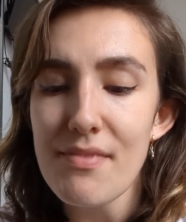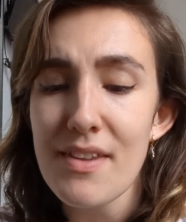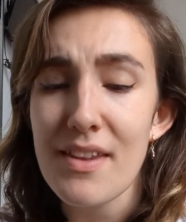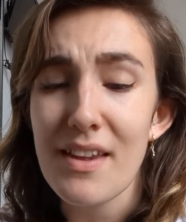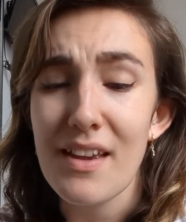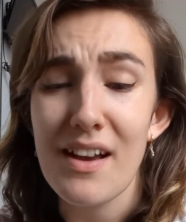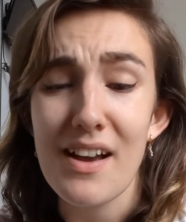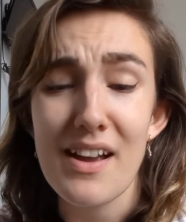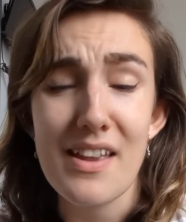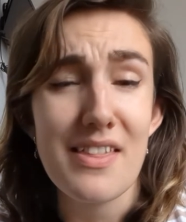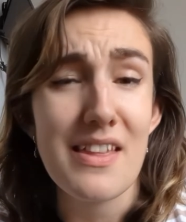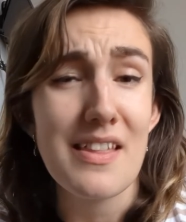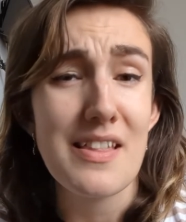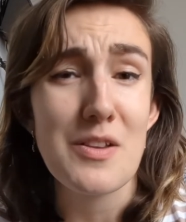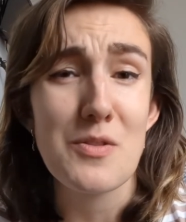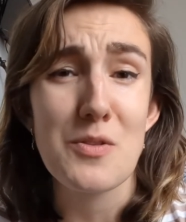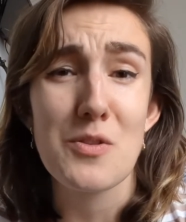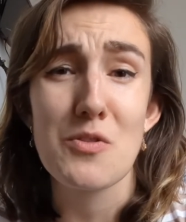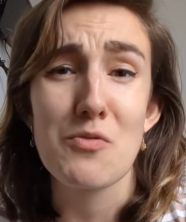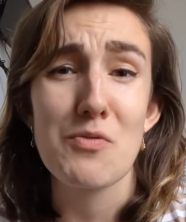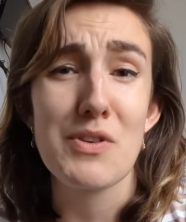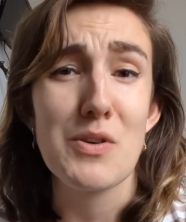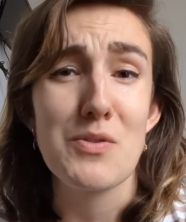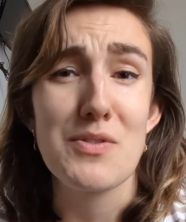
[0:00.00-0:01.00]
I think this was
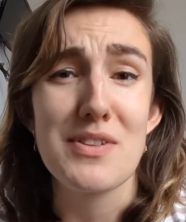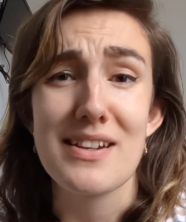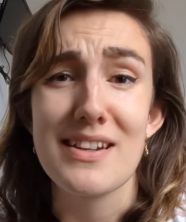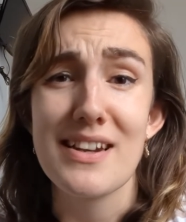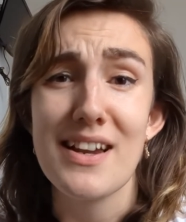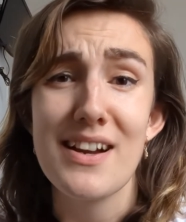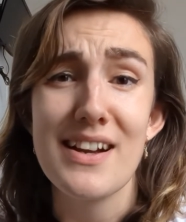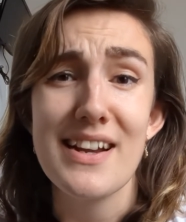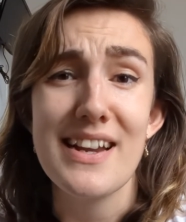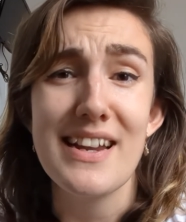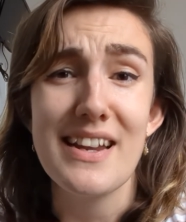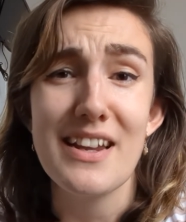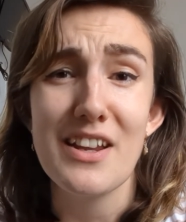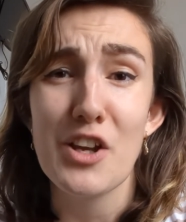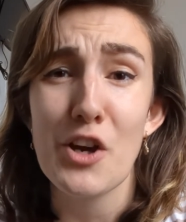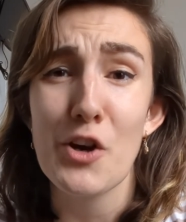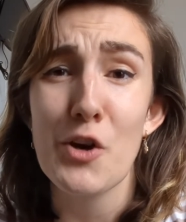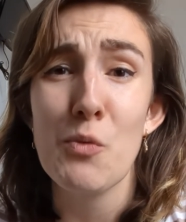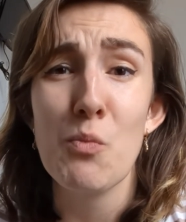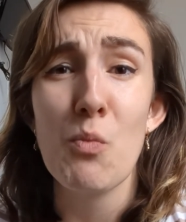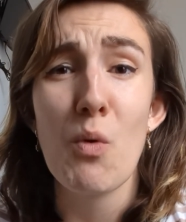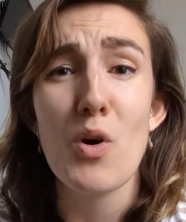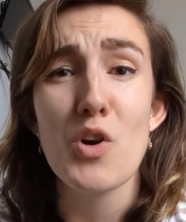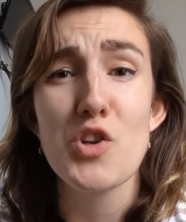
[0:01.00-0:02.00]
a real delight. Go
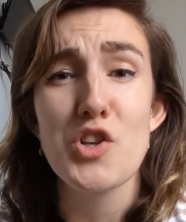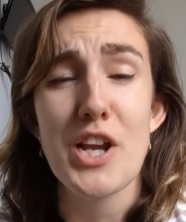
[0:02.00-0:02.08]
and watch